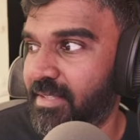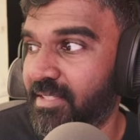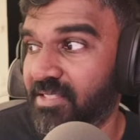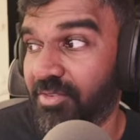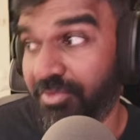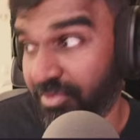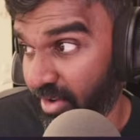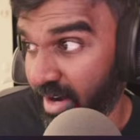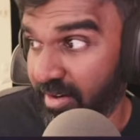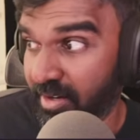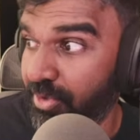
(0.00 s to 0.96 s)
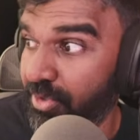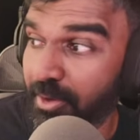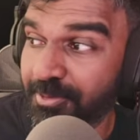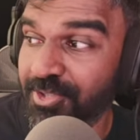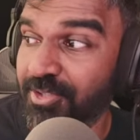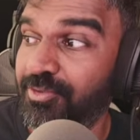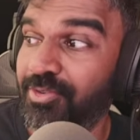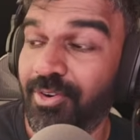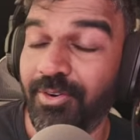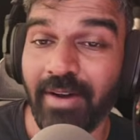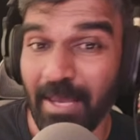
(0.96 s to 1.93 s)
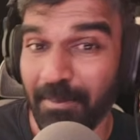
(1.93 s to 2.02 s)
This is a very good option
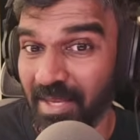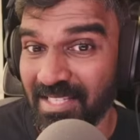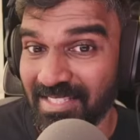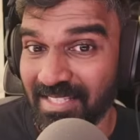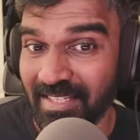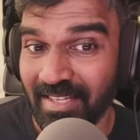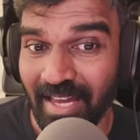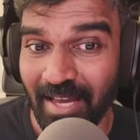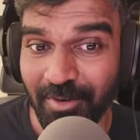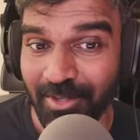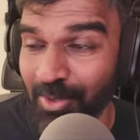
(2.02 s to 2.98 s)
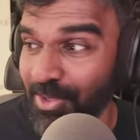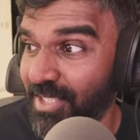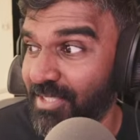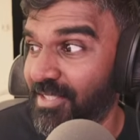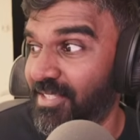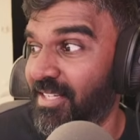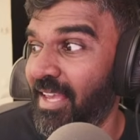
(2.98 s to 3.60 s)
for APS-C camera users.